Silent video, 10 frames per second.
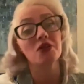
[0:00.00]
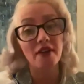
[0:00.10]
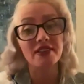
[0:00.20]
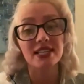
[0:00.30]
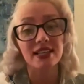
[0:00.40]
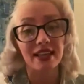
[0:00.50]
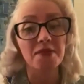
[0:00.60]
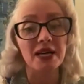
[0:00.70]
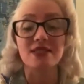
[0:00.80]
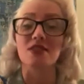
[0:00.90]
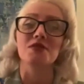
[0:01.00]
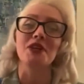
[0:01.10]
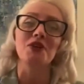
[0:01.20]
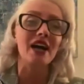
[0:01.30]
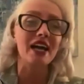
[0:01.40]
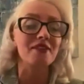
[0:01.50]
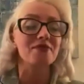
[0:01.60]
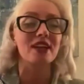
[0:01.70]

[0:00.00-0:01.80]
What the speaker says: you obviously like muscles, but you kind of